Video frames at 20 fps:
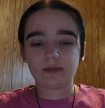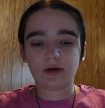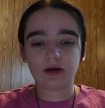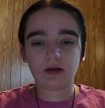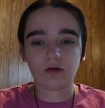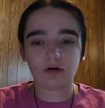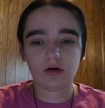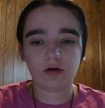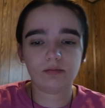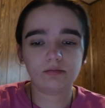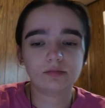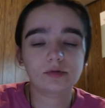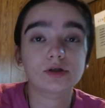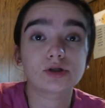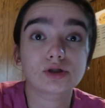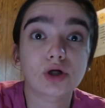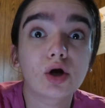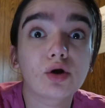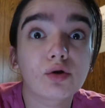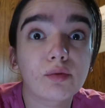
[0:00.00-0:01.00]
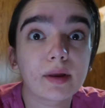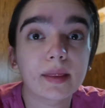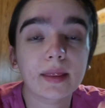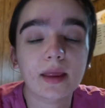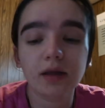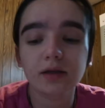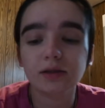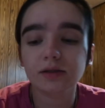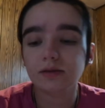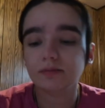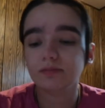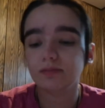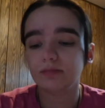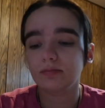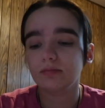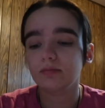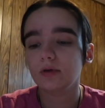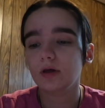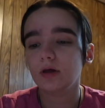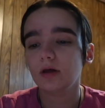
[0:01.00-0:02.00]
my alarm to start doing this
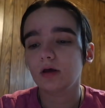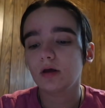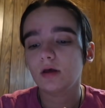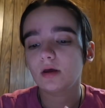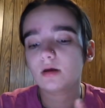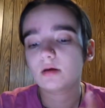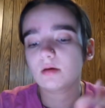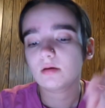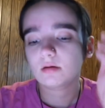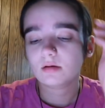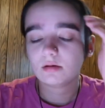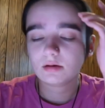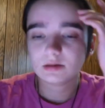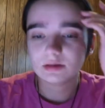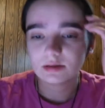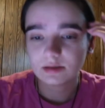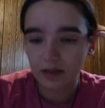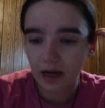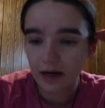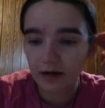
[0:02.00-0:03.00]
because